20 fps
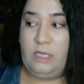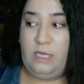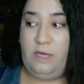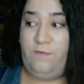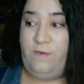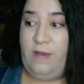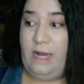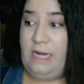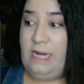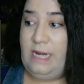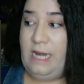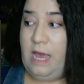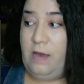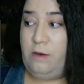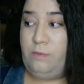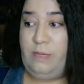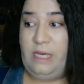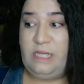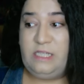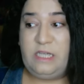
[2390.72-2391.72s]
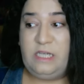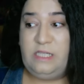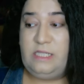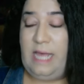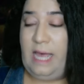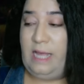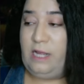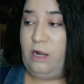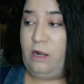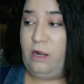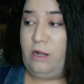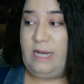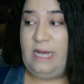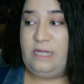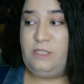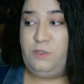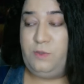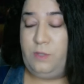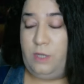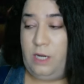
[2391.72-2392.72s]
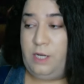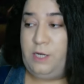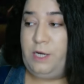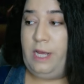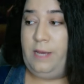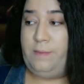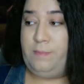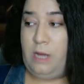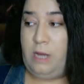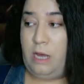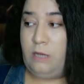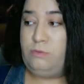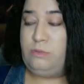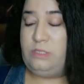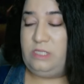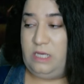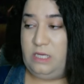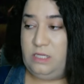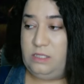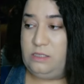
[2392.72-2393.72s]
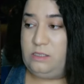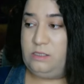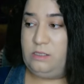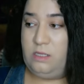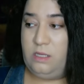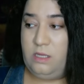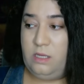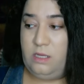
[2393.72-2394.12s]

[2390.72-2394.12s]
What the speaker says: Get ready now, bitch, because that girl got you under hypnosis.